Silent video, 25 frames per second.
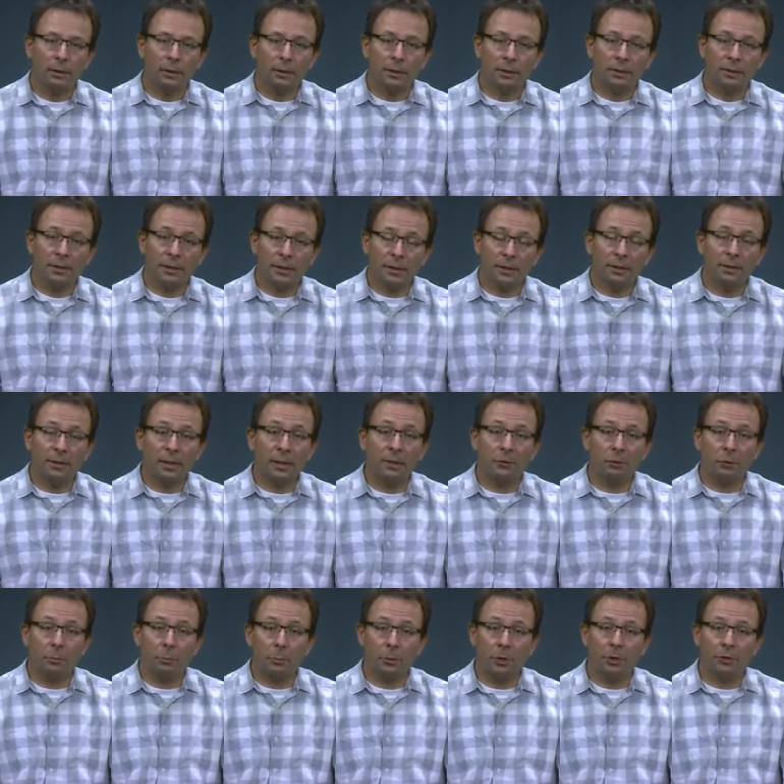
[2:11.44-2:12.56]
A second
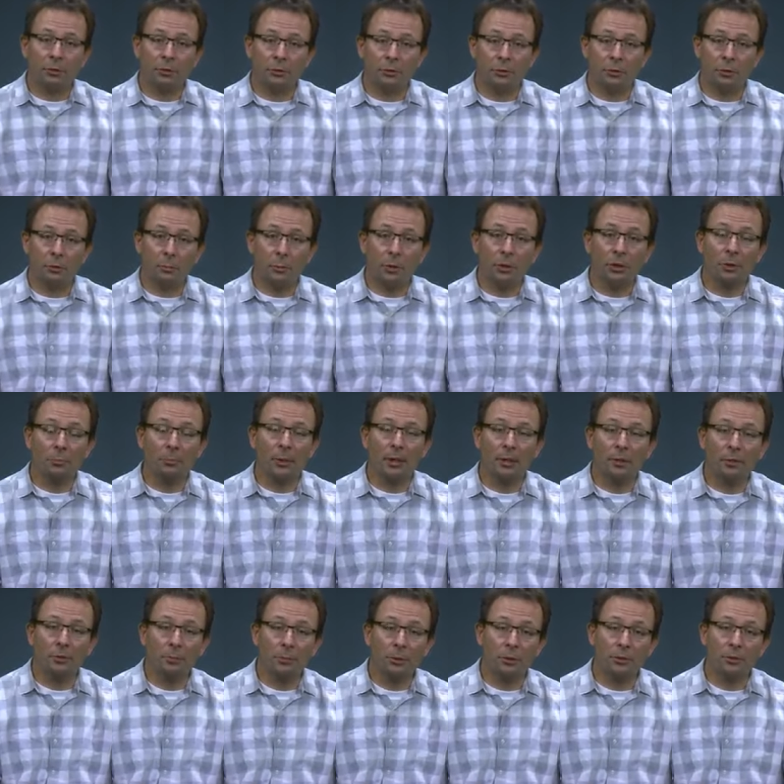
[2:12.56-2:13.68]
entry point to demand
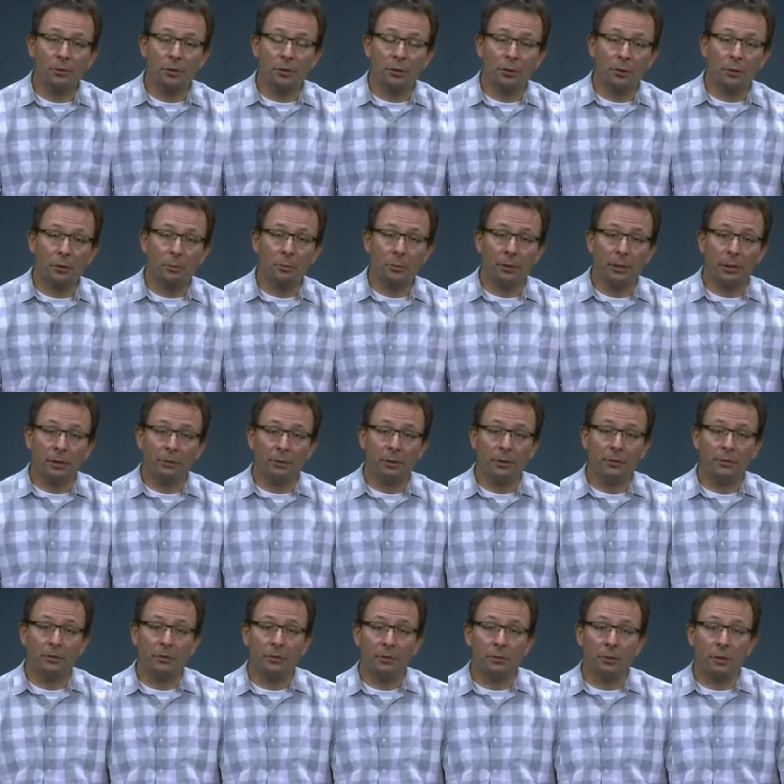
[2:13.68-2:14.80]
management in urban
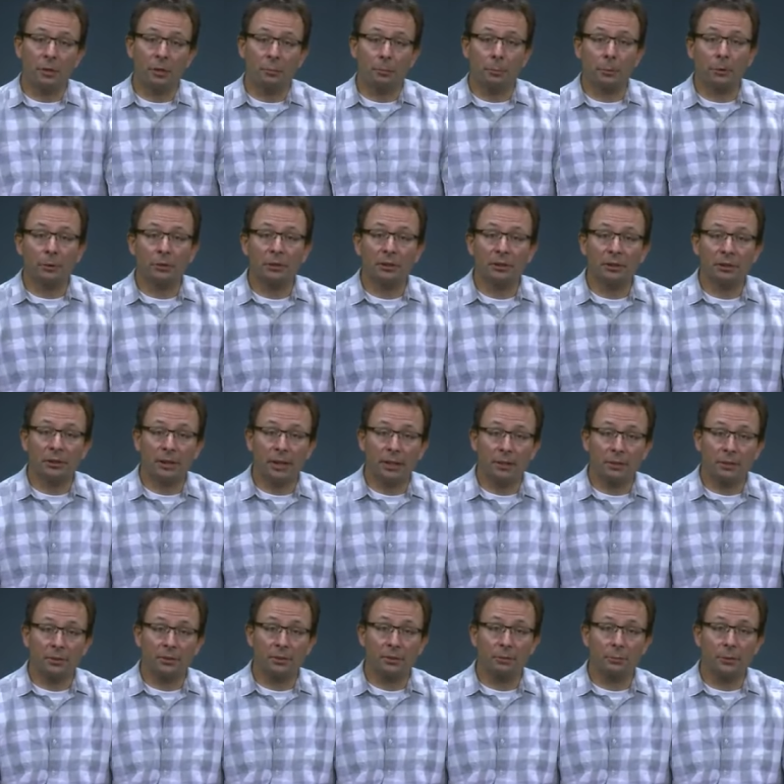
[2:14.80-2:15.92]
areas is around building
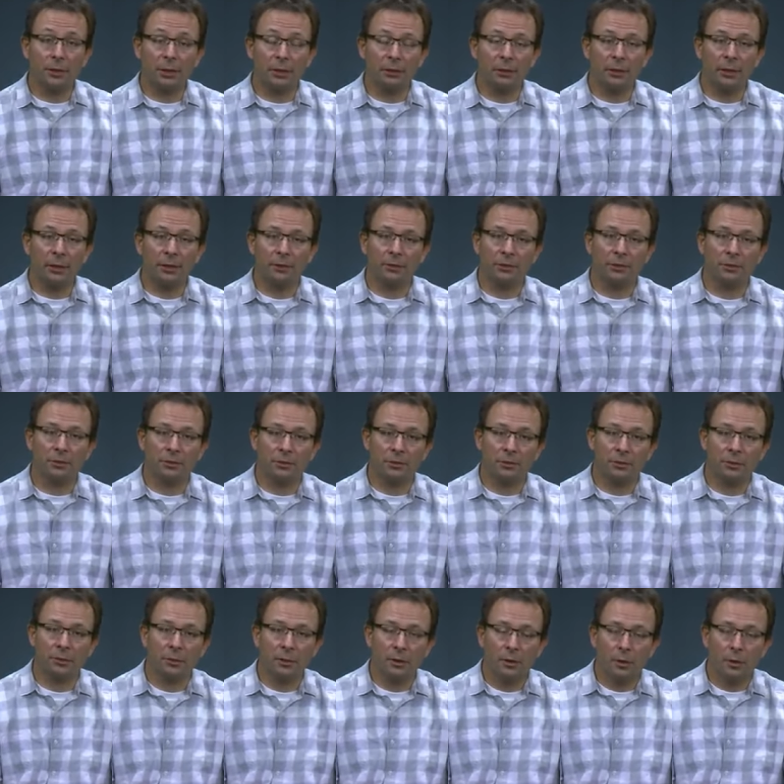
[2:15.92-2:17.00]
standards and regulations.